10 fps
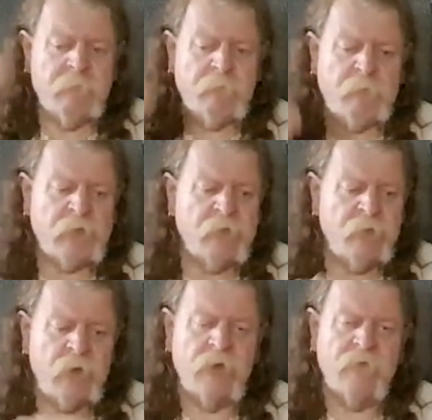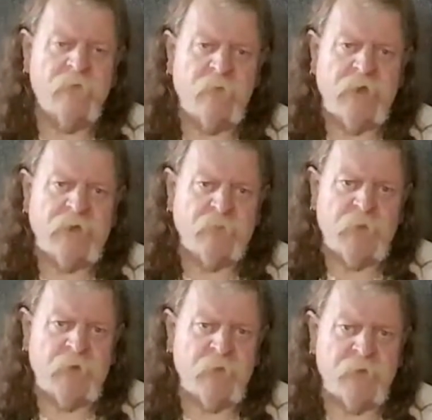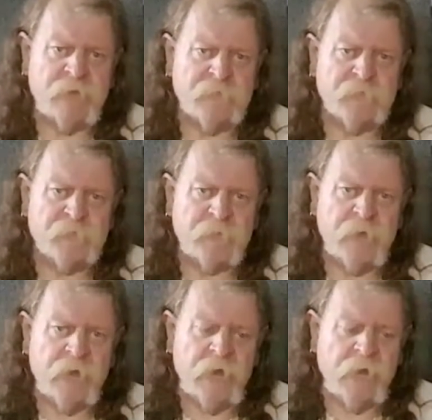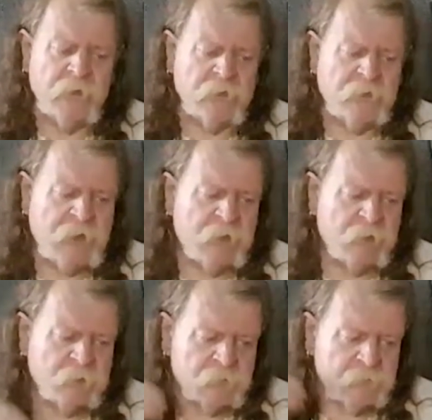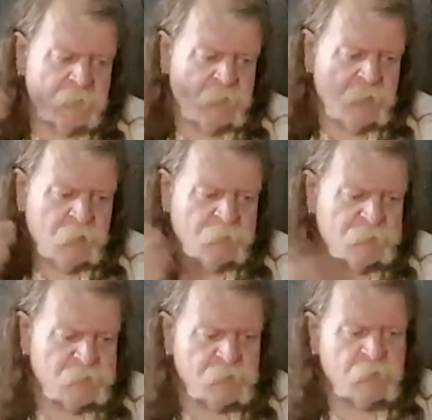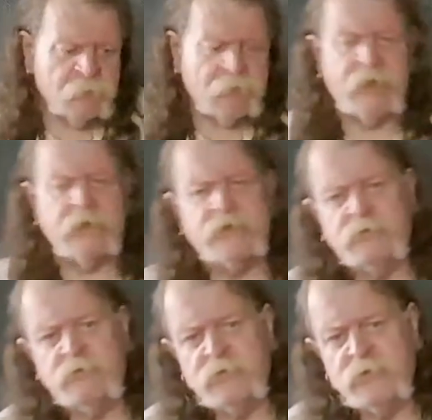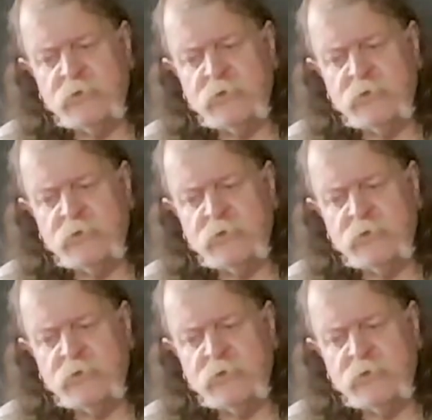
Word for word: But you learn from each period. Now, you heard me talk about excrement.